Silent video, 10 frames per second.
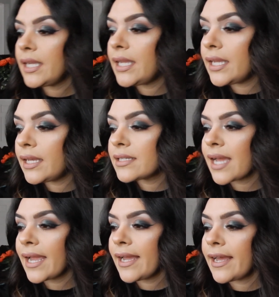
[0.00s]
And
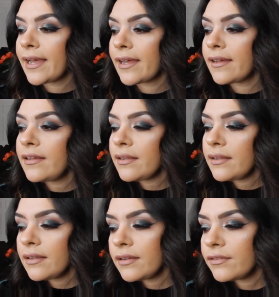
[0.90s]
I
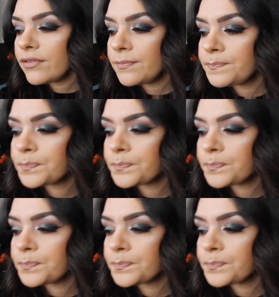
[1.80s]
have